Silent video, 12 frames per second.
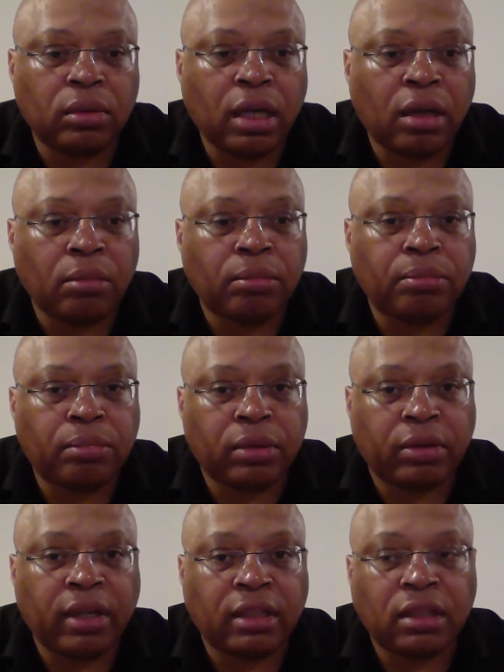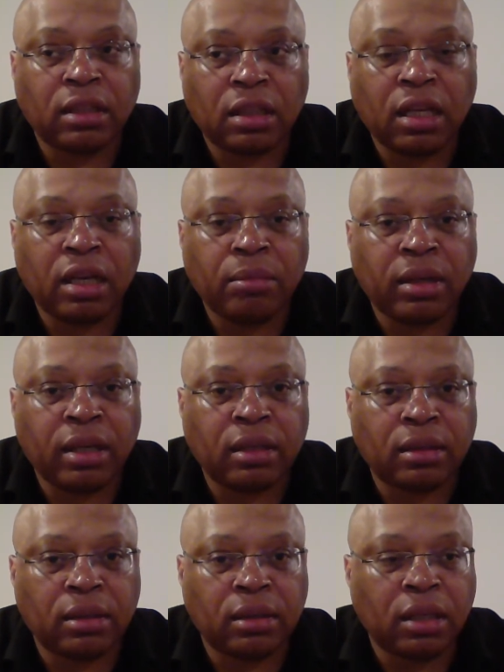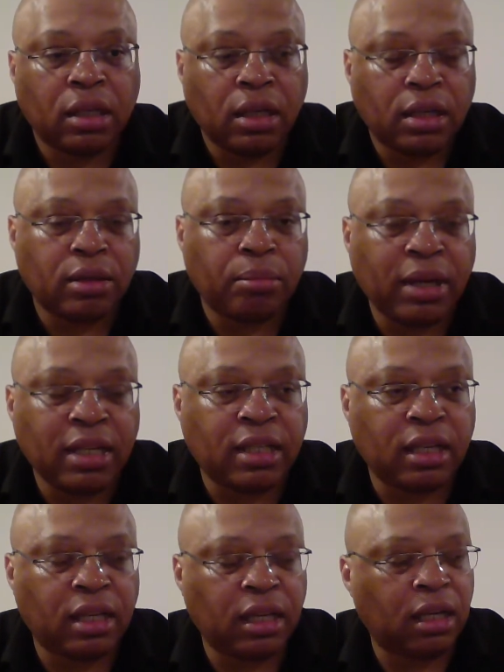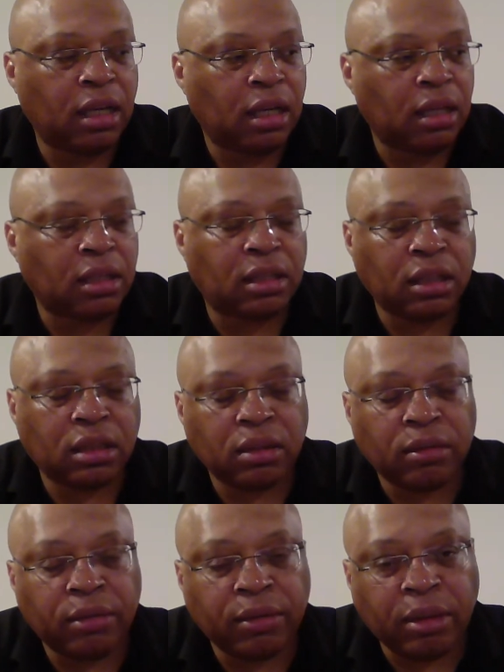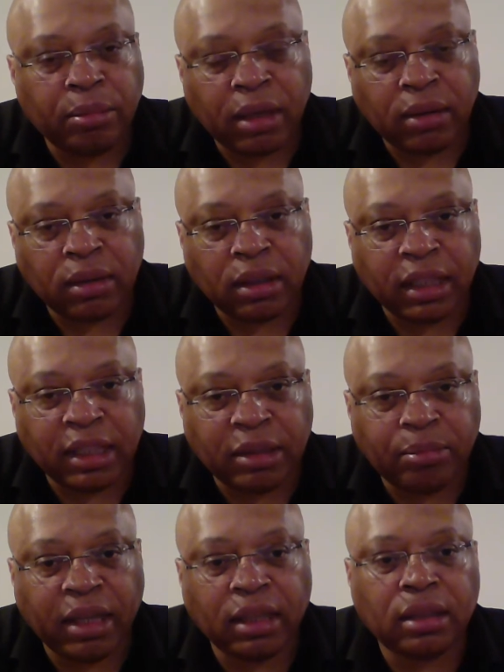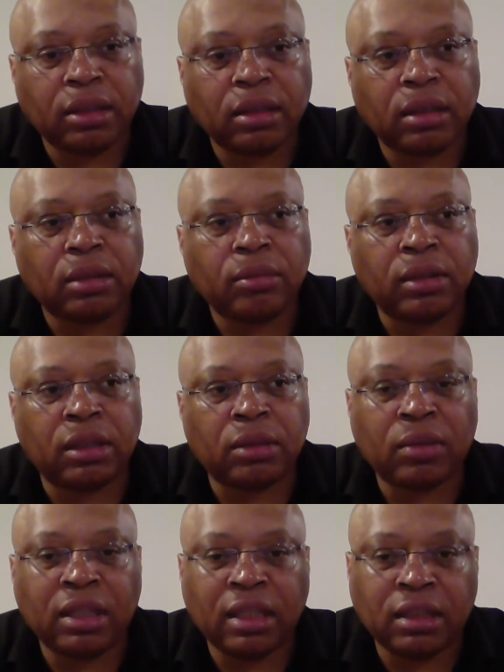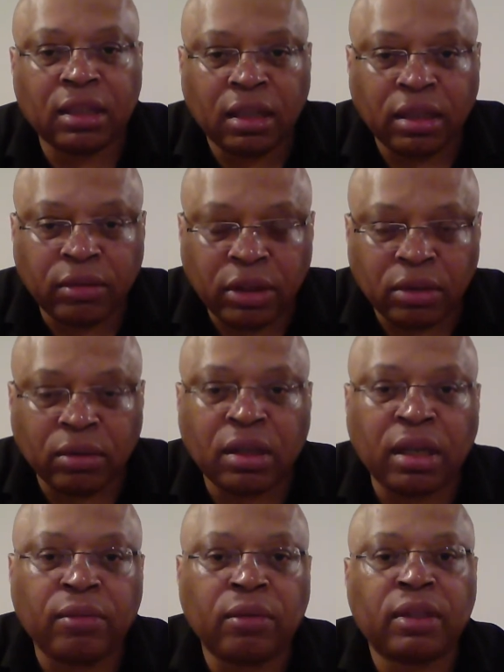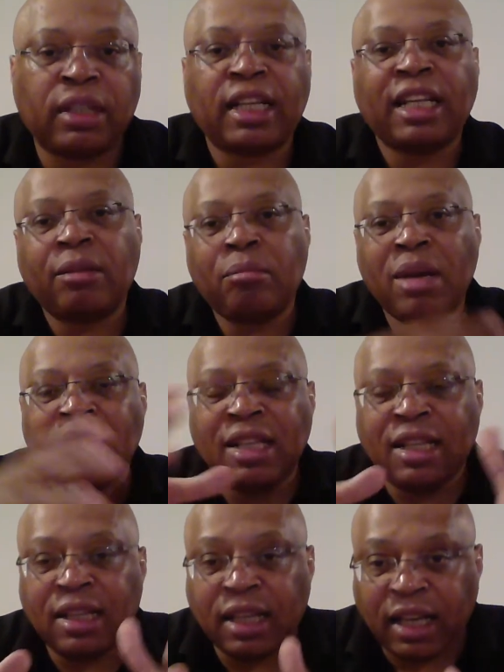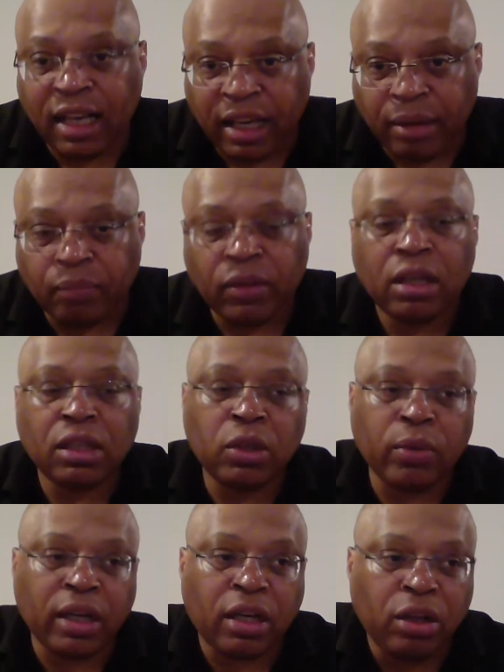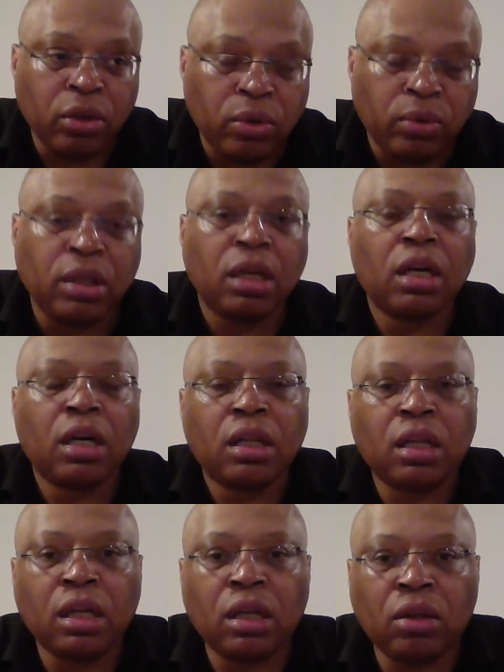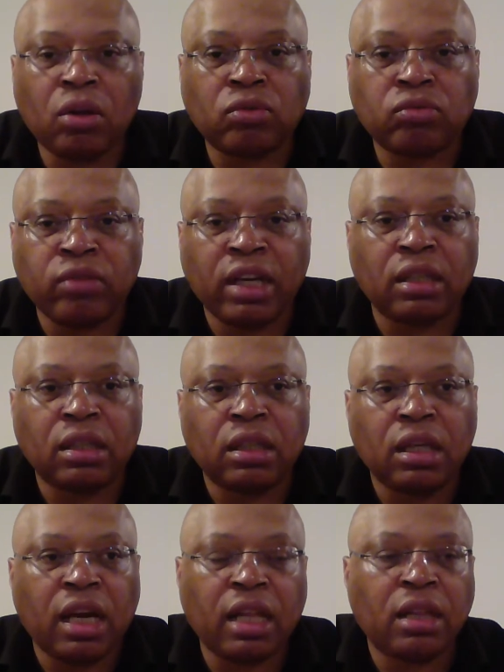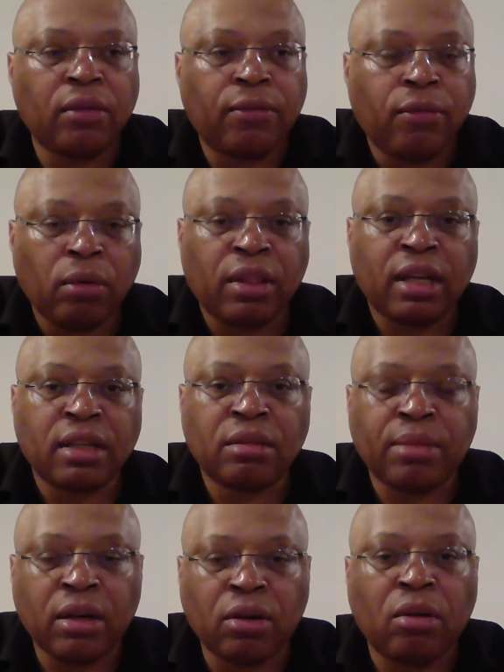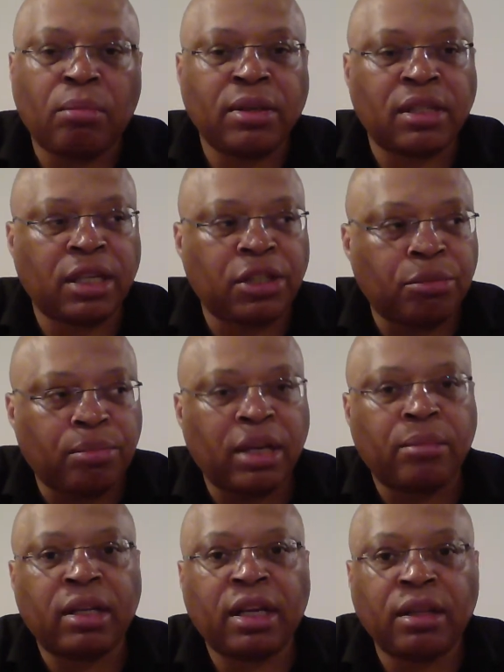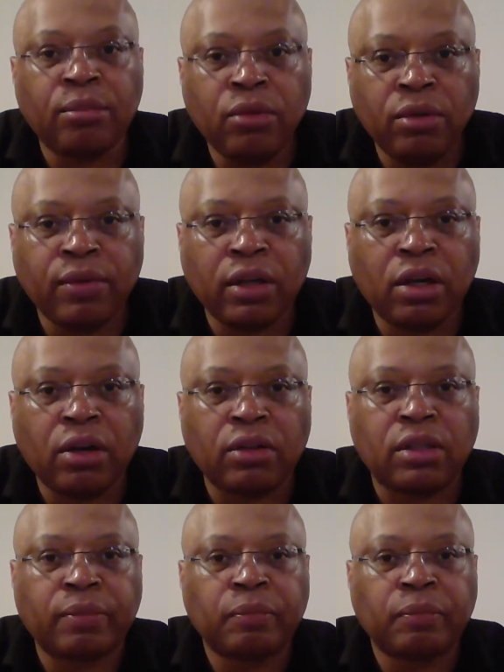help progress this claim against us. So basically, the £650 that they spent, which is what they started the original claim for, they then amended the claim to include the lost rent and the £4,000 compensation payment and the moving costs.